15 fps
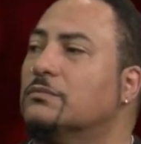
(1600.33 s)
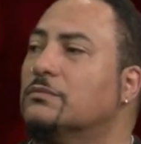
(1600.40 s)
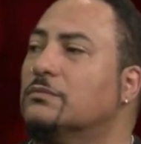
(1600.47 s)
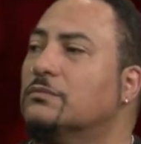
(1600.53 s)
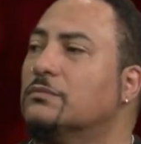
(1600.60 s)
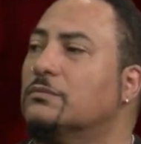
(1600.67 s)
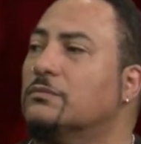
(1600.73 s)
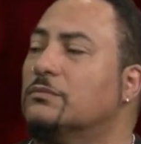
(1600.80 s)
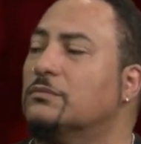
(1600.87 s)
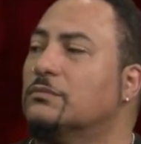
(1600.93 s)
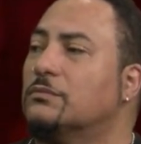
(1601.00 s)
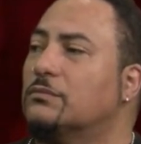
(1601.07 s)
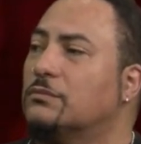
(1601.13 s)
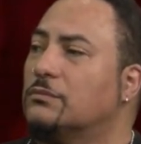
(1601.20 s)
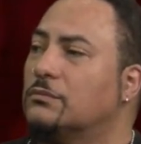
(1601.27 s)

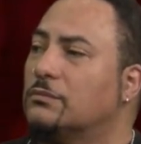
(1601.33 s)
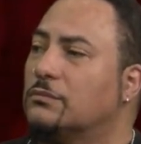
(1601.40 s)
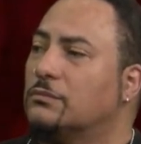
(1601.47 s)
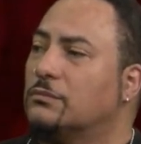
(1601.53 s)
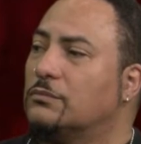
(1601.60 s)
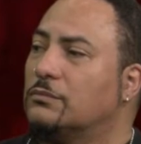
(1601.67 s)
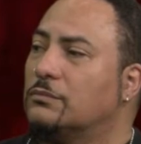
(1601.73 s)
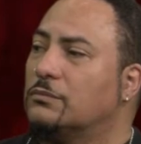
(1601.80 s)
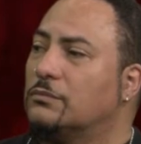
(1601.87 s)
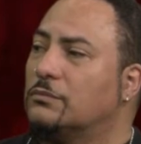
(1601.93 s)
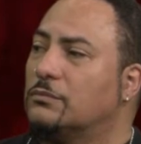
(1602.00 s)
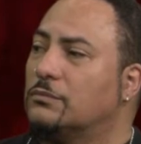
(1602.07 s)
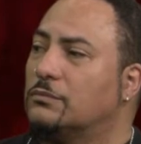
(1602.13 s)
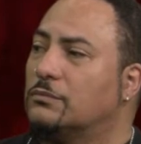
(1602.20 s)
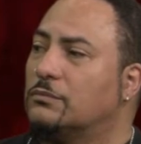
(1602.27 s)

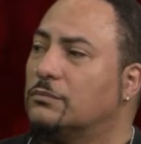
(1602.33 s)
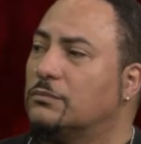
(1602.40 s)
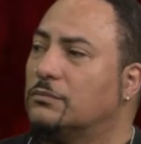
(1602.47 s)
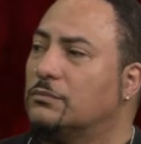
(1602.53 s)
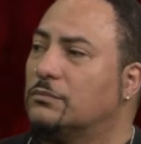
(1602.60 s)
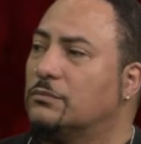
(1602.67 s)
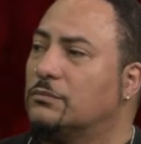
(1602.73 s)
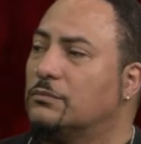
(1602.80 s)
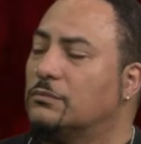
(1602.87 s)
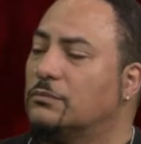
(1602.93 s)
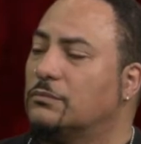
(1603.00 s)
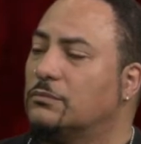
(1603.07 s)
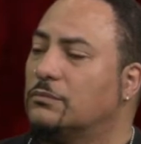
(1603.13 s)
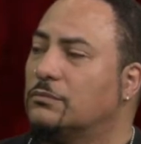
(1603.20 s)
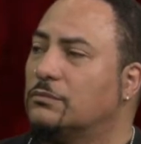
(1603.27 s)

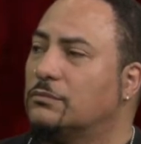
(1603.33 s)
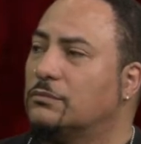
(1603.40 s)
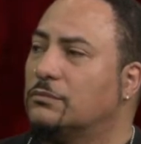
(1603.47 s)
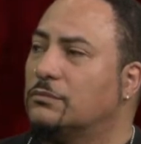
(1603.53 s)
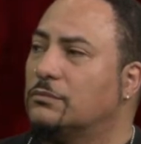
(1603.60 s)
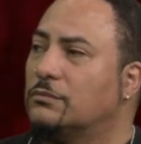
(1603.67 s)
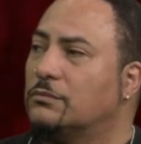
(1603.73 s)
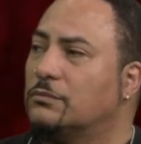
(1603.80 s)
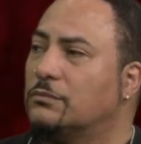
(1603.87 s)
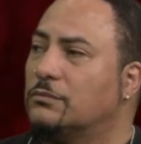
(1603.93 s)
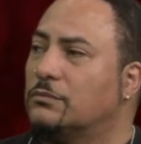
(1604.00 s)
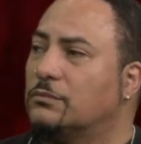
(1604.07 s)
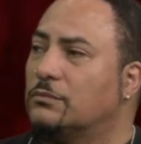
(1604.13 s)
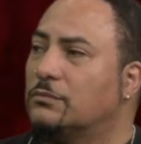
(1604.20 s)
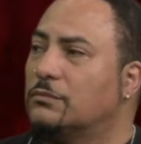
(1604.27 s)

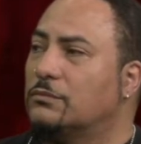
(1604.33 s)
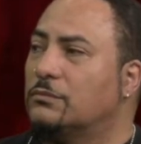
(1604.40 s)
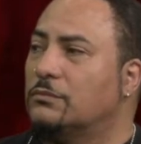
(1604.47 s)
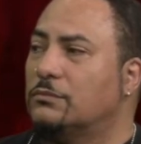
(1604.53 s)
No words are spoken by the person on screen.